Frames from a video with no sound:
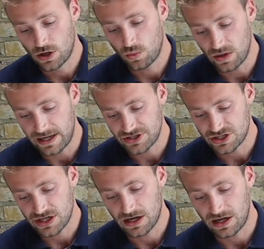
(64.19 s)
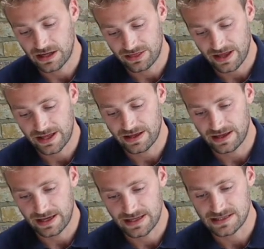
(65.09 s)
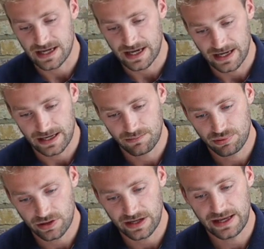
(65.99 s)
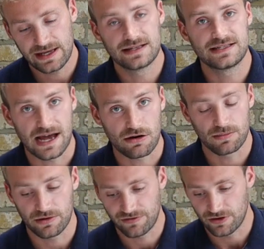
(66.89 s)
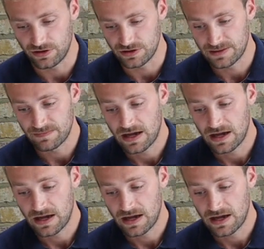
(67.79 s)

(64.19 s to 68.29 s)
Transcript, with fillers: which I think is a pretty terrible food.